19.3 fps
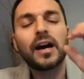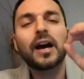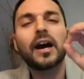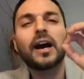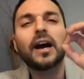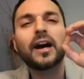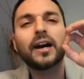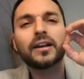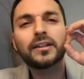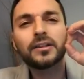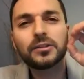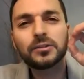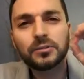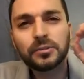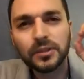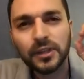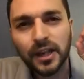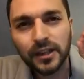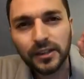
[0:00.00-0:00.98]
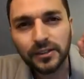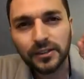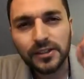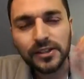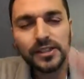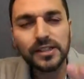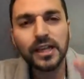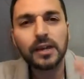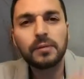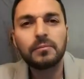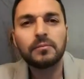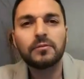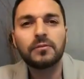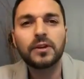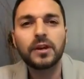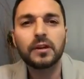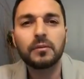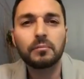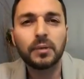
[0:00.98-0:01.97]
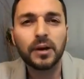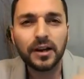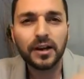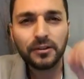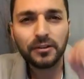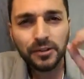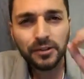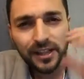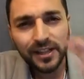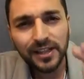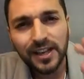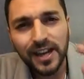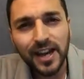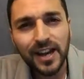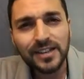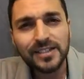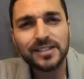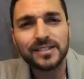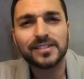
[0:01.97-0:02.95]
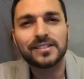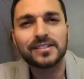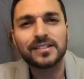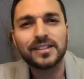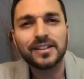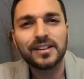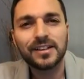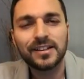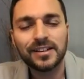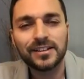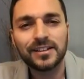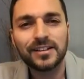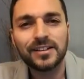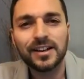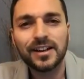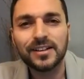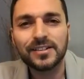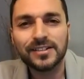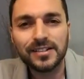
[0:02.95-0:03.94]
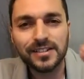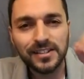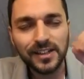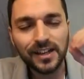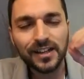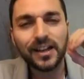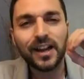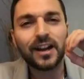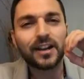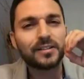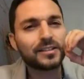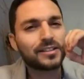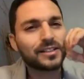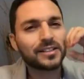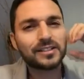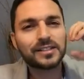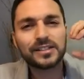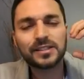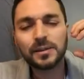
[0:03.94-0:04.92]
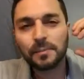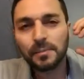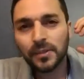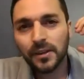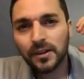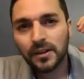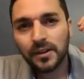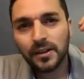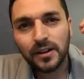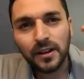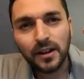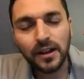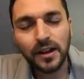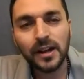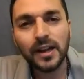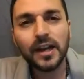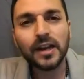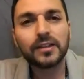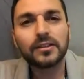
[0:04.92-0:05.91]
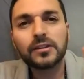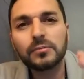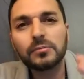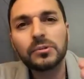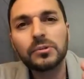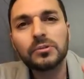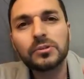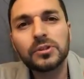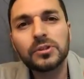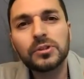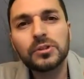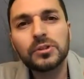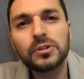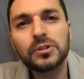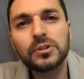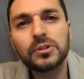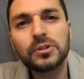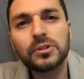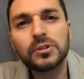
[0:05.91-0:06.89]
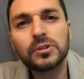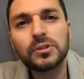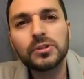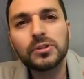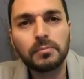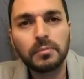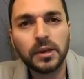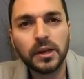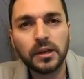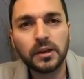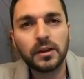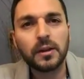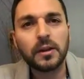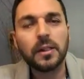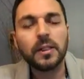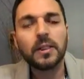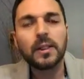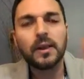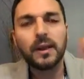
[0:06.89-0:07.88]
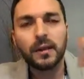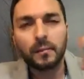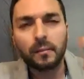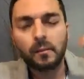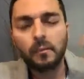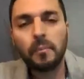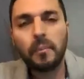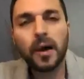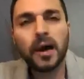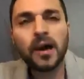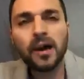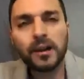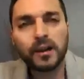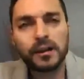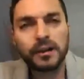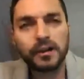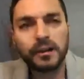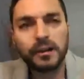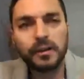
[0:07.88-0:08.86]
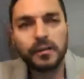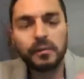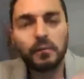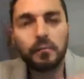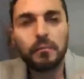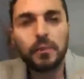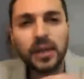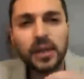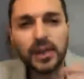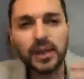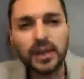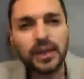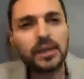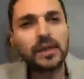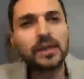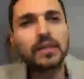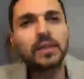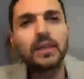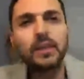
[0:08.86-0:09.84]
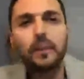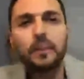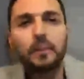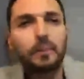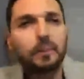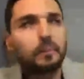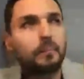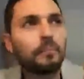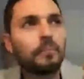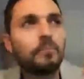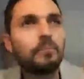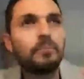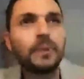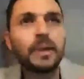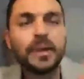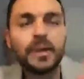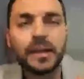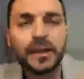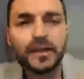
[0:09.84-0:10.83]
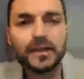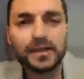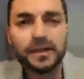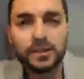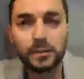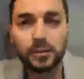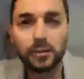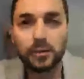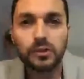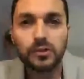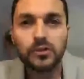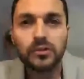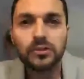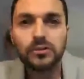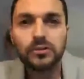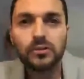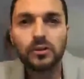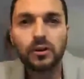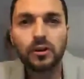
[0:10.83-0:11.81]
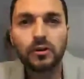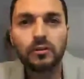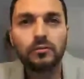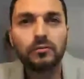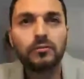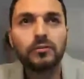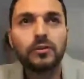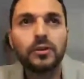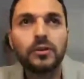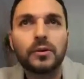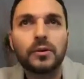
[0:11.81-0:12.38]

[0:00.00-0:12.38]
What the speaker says: I do the same thing, but I don't kick asses in the dances. I just let the music touch me, and by being a source of